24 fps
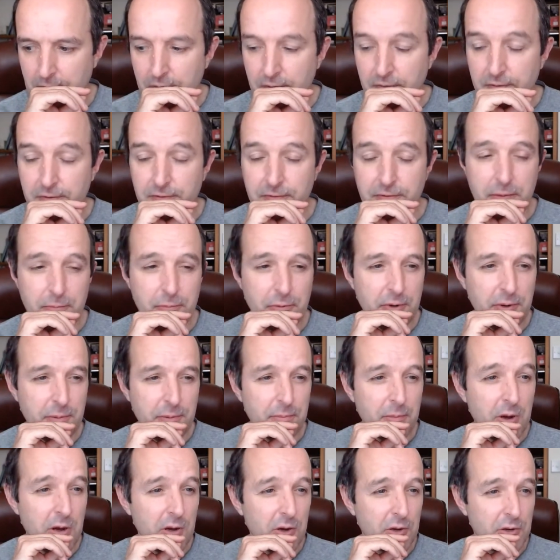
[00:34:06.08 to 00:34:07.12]
February,
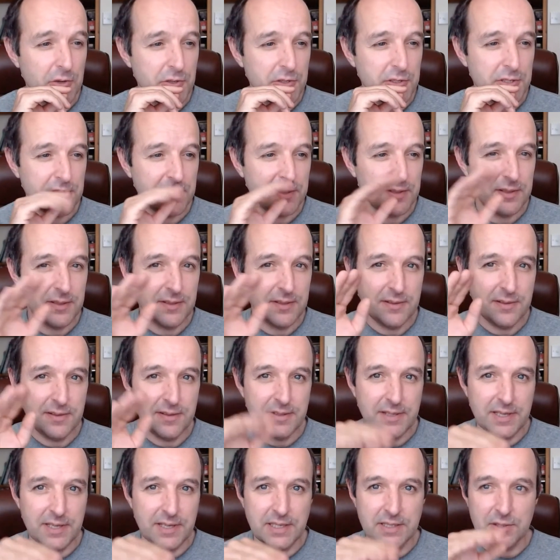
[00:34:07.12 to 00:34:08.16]
March,
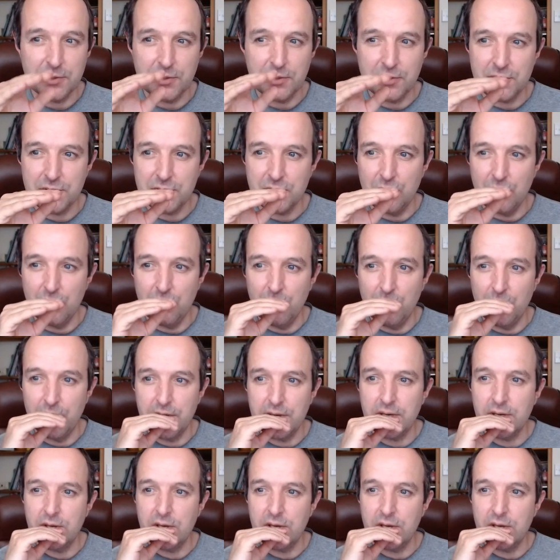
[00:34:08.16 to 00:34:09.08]
things on the store would